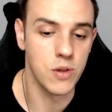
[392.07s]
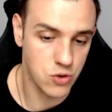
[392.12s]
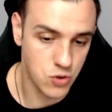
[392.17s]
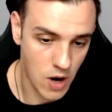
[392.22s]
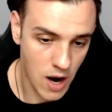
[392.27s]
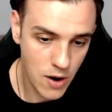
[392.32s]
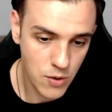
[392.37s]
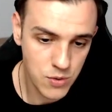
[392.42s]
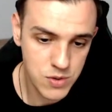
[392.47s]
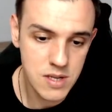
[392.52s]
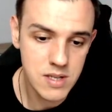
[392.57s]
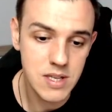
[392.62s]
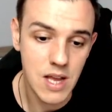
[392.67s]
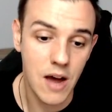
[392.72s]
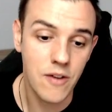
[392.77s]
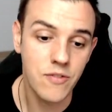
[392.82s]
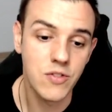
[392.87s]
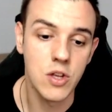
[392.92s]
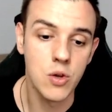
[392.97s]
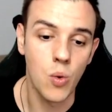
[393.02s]
trousers
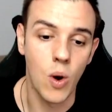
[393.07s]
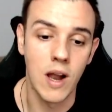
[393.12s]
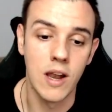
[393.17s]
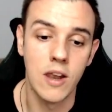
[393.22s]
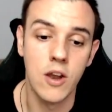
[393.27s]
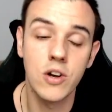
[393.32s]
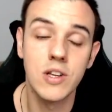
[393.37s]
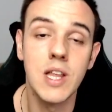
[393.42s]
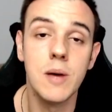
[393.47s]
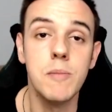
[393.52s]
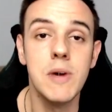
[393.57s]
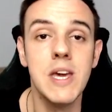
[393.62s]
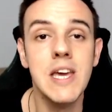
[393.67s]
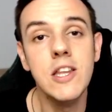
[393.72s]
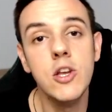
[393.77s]
after you unlock them in